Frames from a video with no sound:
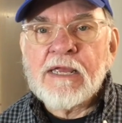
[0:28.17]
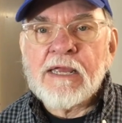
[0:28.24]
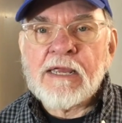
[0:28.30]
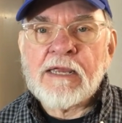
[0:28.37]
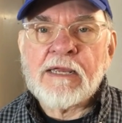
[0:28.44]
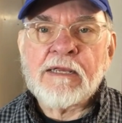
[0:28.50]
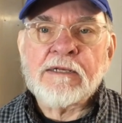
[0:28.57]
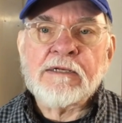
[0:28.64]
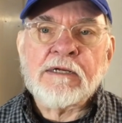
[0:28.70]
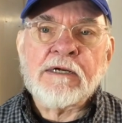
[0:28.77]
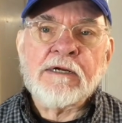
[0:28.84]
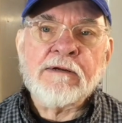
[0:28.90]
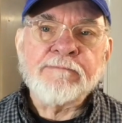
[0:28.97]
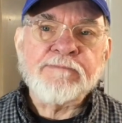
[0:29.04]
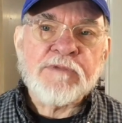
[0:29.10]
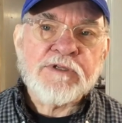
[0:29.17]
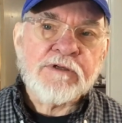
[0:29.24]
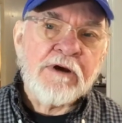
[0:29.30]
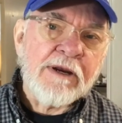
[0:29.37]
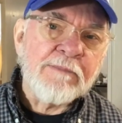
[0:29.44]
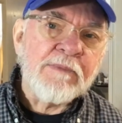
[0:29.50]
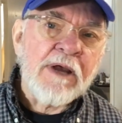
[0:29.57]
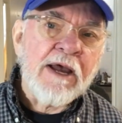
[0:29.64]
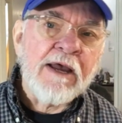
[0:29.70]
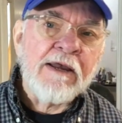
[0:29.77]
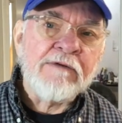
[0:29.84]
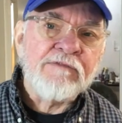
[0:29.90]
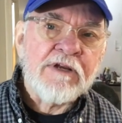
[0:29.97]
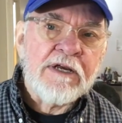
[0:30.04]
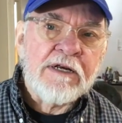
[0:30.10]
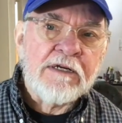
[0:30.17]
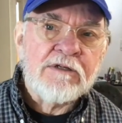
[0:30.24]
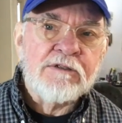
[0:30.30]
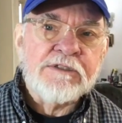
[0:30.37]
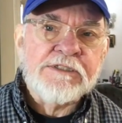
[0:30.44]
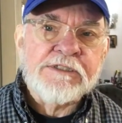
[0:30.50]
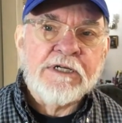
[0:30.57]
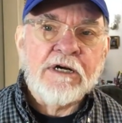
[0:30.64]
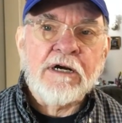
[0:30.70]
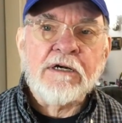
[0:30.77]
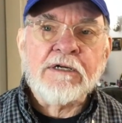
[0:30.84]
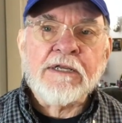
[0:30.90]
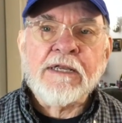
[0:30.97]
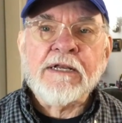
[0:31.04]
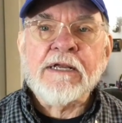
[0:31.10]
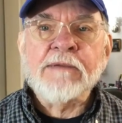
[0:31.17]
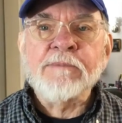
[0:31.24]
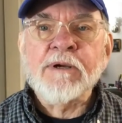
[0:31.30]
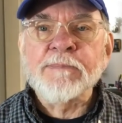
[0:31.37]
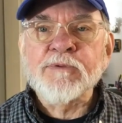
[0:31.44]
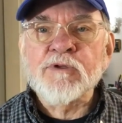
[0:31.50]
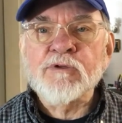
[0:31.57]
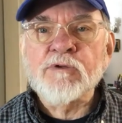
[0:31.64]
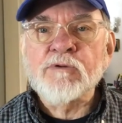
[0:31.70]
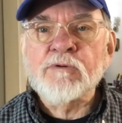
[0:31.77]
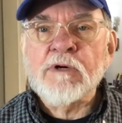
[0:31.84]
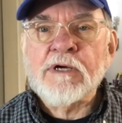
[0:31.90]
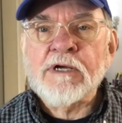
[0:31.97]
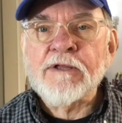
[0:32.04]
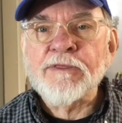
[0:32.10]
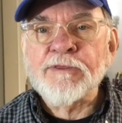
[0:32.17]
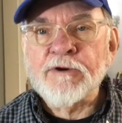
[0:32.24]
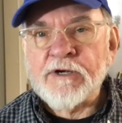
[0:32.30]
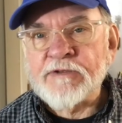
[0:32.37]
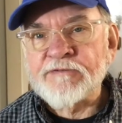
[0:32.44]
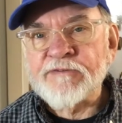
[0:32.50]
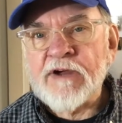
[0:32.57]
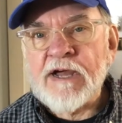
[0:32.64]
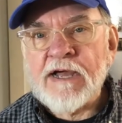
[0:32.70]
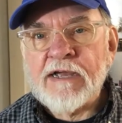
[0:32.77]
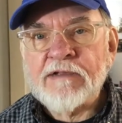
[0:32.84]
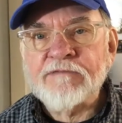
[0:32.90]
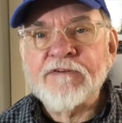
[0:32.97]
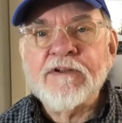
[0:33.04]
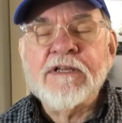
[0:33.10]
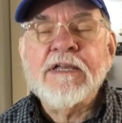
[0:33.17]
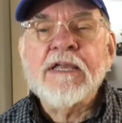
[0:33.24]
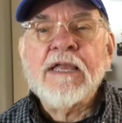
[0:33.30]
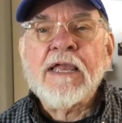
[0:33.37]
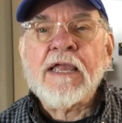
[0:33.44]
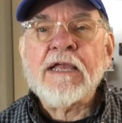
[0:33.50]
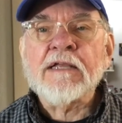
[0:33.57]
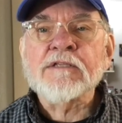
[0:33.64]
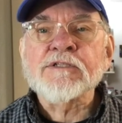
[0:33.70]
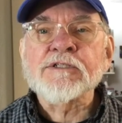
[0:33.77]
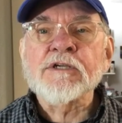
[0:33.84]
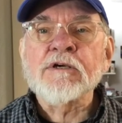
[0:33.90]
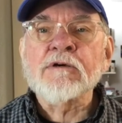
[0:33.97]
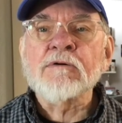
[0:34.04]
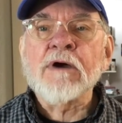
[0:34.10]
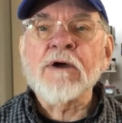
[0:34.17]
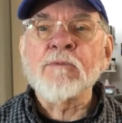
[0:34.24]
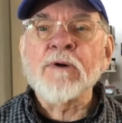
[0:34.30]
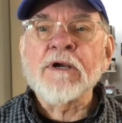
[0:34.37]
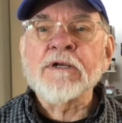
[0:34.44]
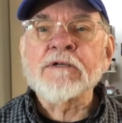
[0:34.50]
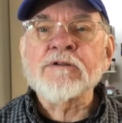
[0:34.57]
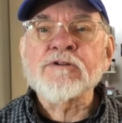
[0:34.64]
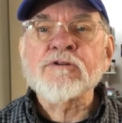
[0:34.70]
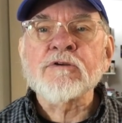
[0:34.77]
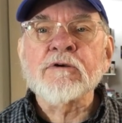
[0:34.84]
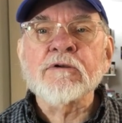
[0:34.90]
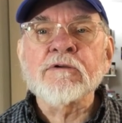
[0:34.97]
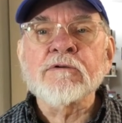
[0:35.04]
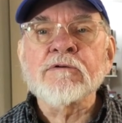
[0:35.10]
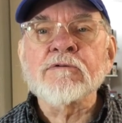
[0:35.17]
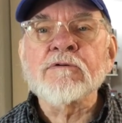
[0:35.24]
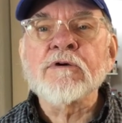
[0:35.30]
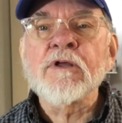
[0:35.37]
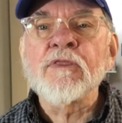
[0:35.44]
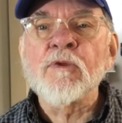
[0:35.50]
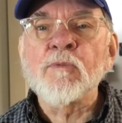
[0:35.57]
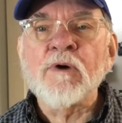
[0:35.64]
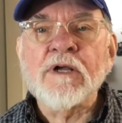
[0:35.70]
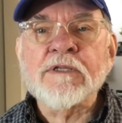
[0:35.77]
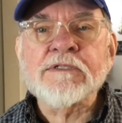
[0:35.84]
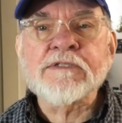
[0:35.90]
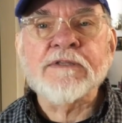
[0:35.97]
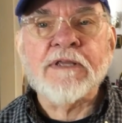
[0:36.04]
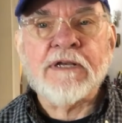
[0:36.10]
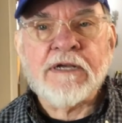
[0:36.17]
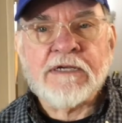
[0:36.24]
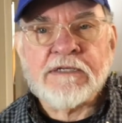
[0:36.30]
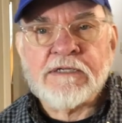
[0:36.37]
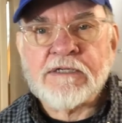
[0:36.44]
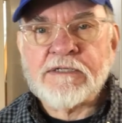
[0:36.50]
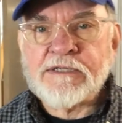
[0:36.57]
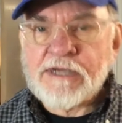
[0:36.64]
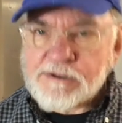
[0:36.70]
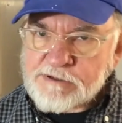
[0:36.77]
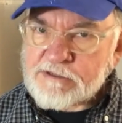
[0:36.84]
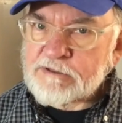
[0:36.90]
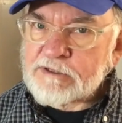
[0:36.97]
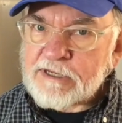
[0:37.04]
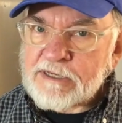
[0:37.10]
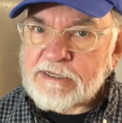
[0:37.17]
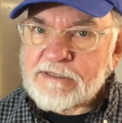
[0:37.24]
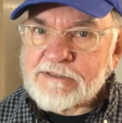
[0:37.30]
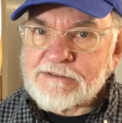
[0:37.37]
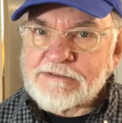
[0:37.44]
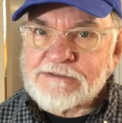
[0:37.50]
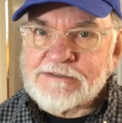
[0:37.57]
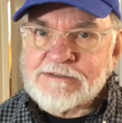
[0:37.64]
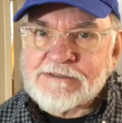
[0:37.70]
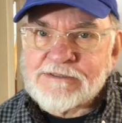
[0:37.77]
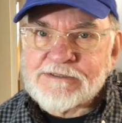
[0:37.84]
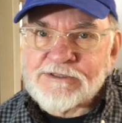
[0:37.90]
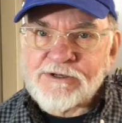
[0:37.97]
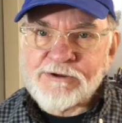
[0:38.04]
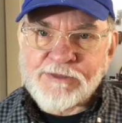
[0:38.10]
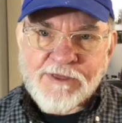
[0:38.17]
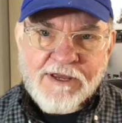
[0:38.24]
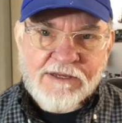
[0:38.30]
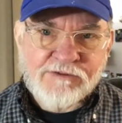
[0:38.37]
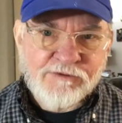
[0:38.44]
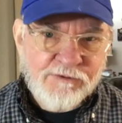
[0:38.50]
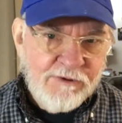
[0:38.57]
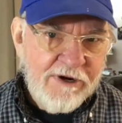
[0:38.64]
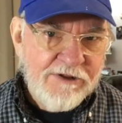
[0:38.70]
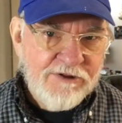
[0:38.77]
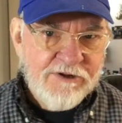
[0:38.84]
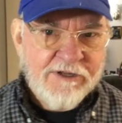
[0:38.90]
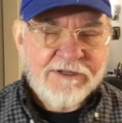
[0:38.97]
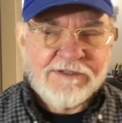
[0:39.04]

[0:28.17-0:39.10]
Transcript: And I've got a good start, and I'm up to 35. And so I wanted to show you the ones that I did yesterday. So thanks for watching.